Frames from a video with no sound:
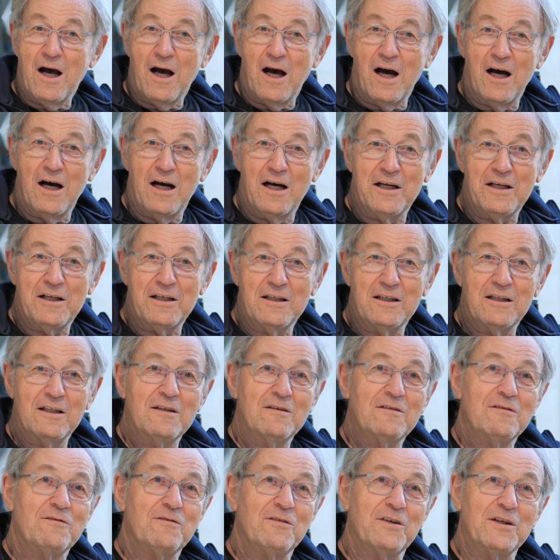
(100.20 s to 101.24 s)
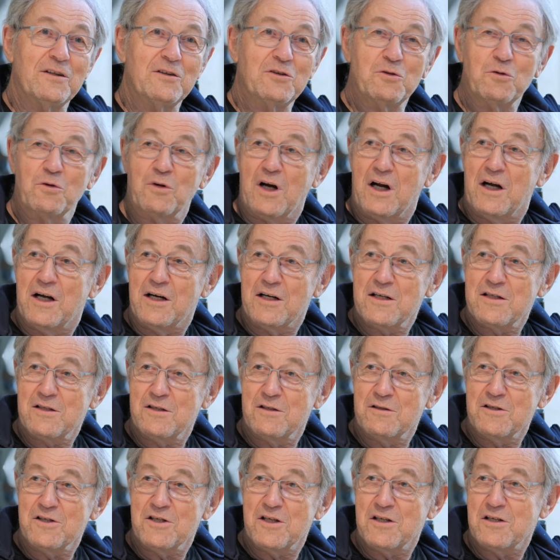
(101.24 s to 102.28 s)
I went to
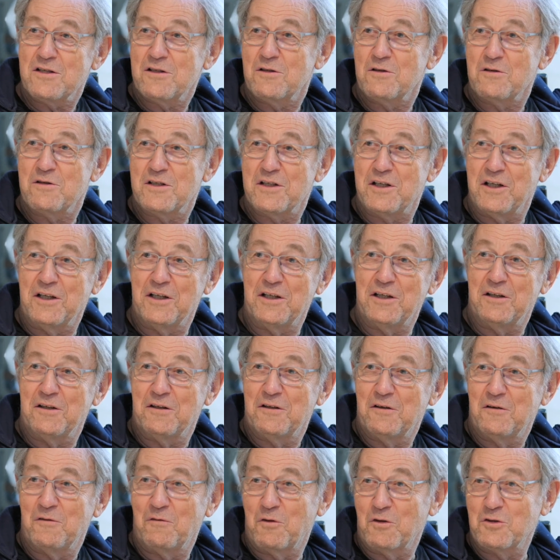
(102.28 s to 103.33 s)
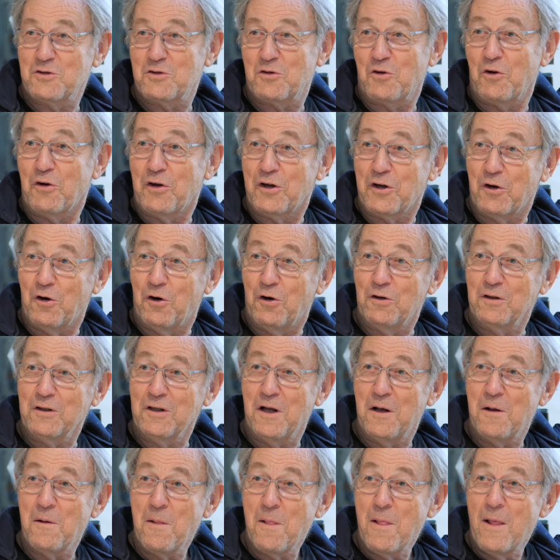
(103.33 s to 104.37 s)
Ryerson just to see what's going on.
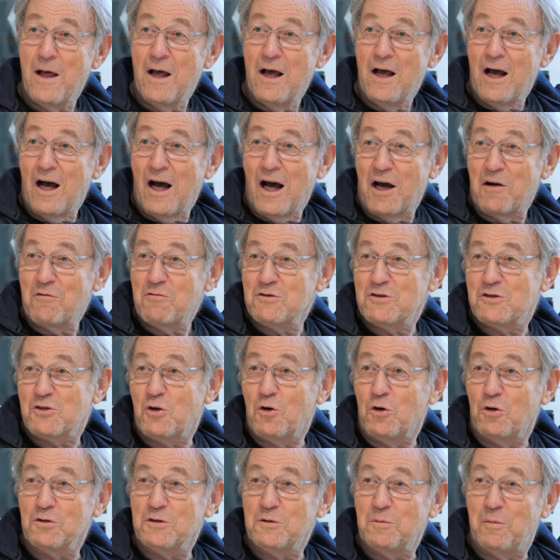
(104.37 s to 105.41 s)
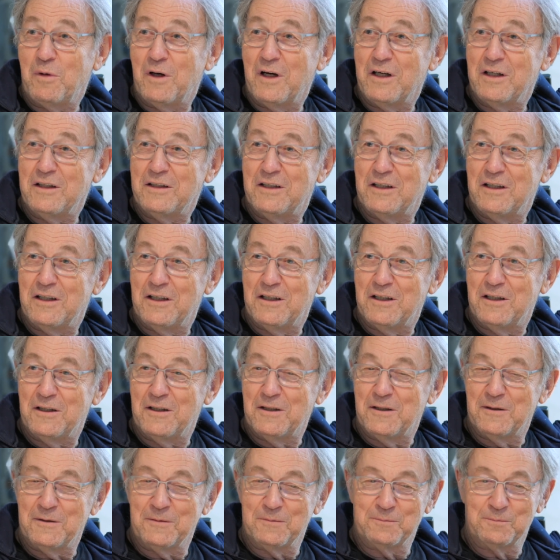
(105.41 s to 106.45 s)
I was caught by
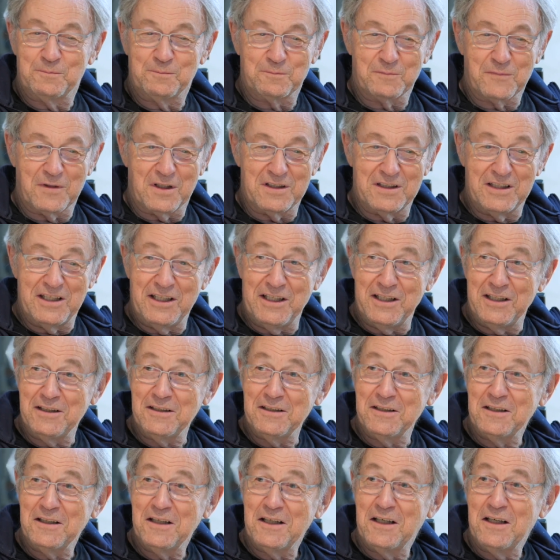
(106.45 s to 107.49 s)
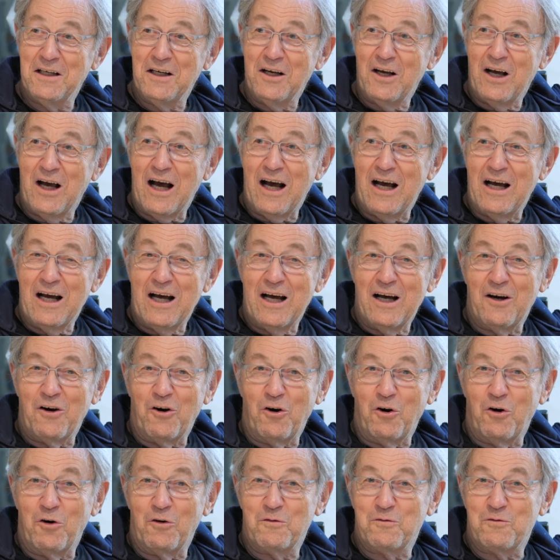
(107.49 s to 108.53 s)
the dean
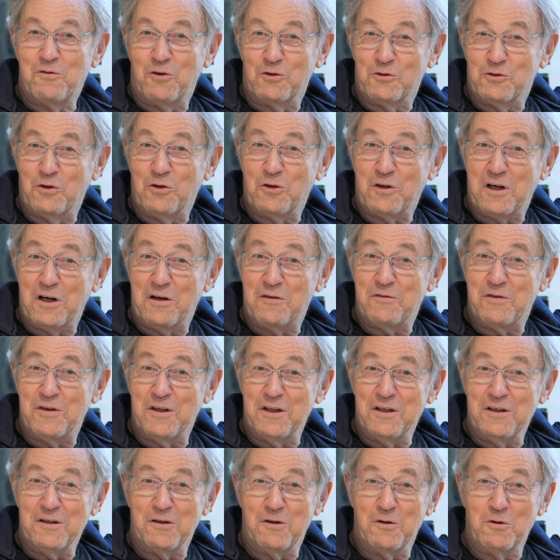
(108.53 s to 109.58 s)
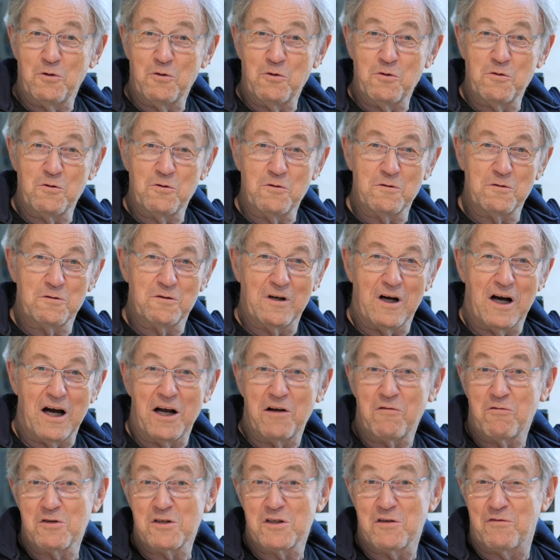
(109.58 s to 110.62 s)
of photography, who I
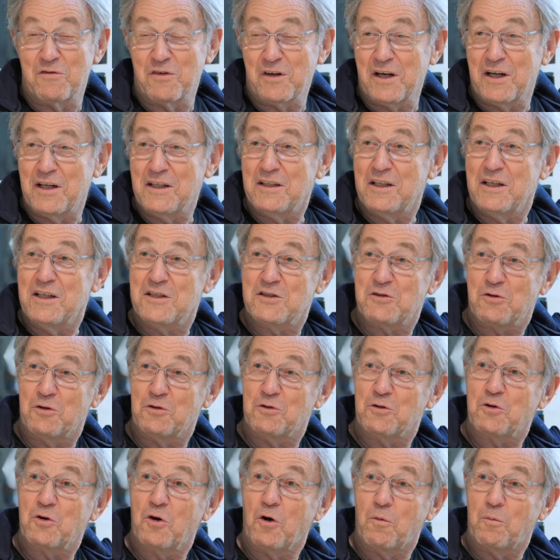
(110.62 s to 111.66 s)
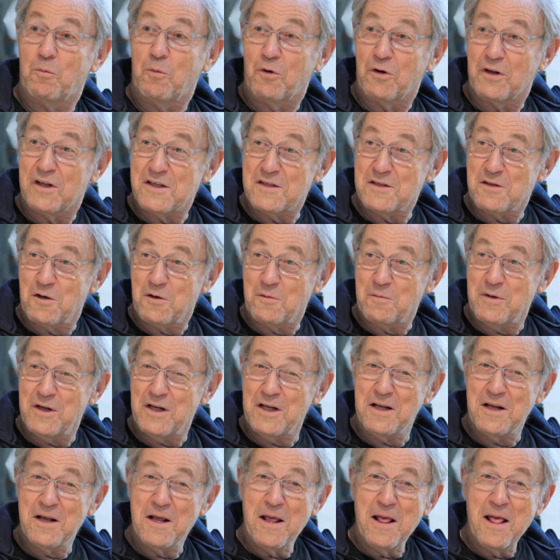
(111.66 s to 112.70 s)
was afraid he's going to call police on
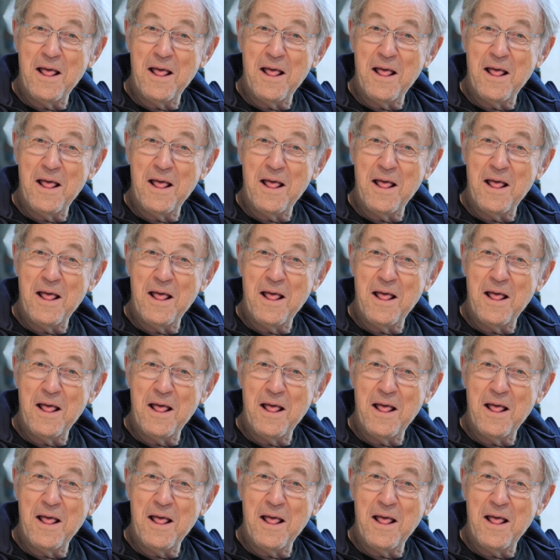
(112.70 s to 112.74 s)
me,